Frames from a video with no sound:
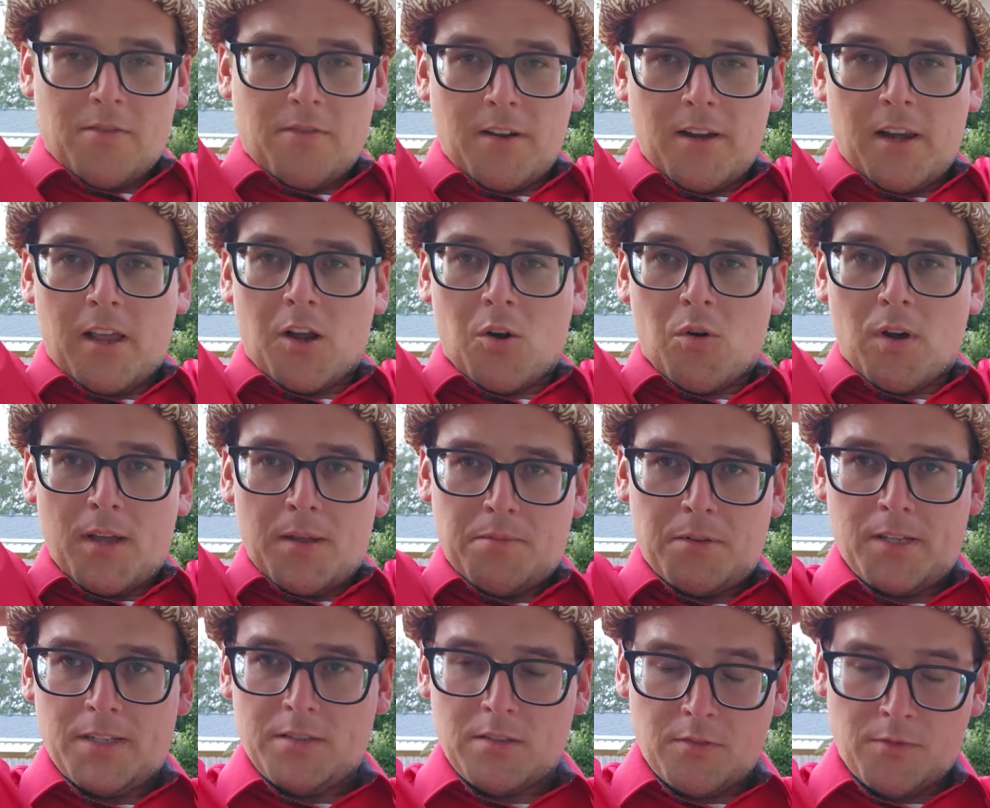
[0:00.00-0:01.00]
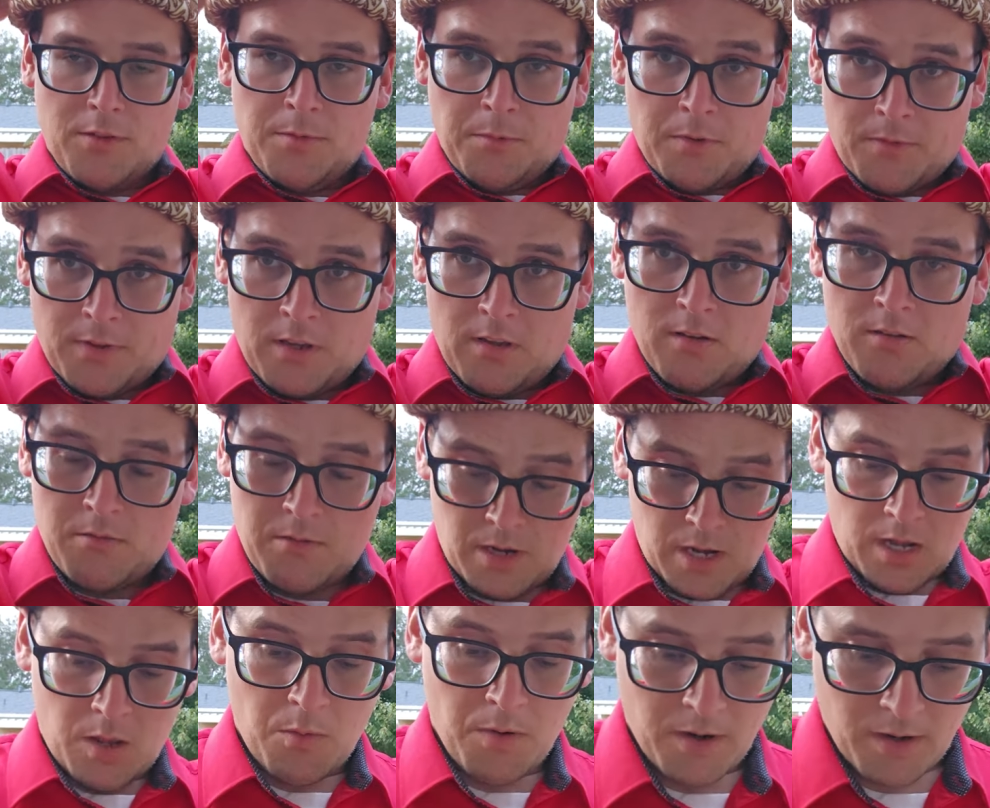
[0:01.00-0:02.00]
Find a quiet place to film a video
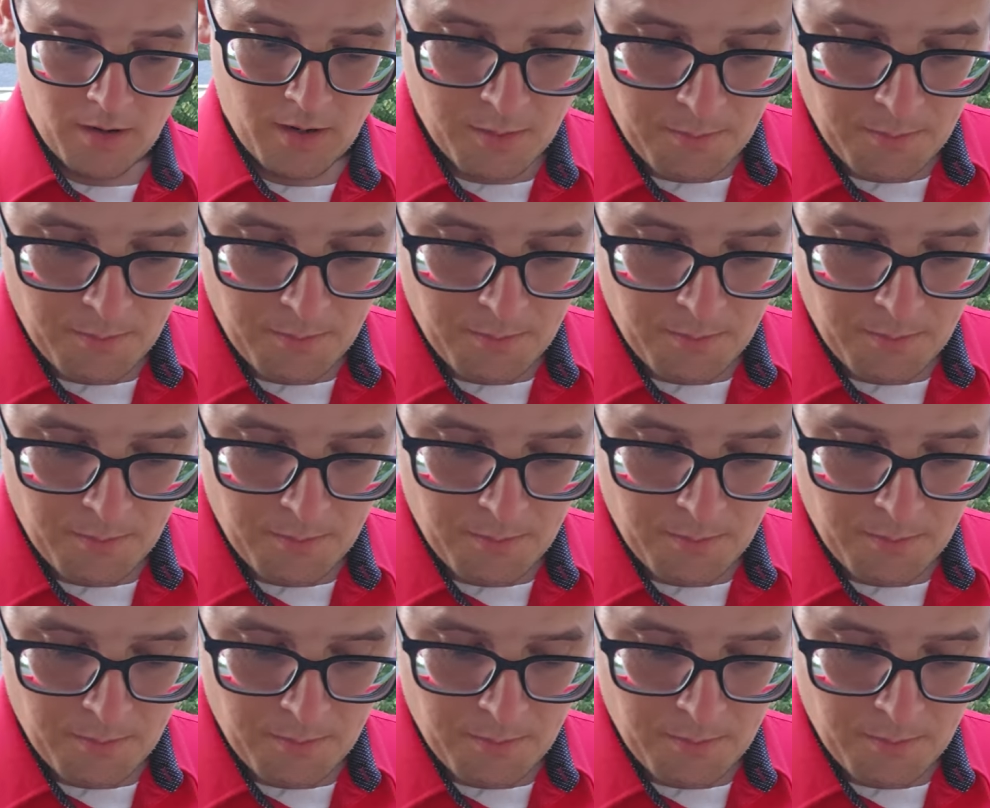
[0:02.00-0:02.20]
anywhere